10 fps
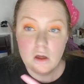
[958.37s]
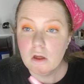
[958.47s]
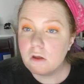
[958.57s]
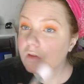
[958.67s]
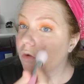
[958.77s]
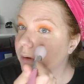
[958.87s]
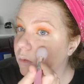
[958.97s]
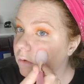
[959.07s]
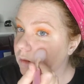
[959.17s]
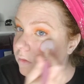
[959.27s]
because nobody
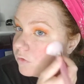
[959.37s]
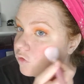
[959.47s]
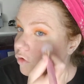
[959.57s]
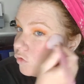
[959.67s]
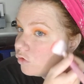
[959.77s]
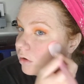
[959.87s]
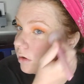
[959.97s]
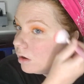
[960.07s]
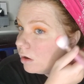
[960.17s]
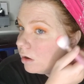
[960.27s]
wants the children
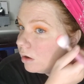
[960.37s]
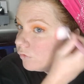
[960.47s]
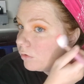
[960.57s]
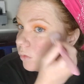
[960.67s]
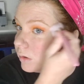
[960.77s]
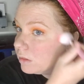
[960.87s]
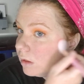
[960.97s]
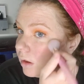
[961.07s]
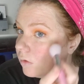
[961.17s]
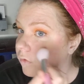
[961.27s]
of a runaway
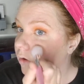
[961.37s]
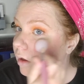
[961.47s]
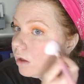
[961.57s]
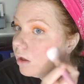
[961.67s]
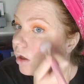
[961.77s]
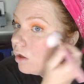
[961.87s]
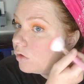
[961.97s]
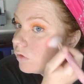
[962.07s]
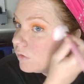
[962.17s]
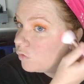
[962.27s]
slave.
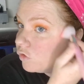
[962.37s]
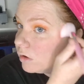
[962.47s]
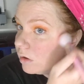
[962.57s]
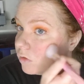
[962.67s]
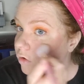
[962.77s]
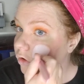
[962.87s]
So that's what she does.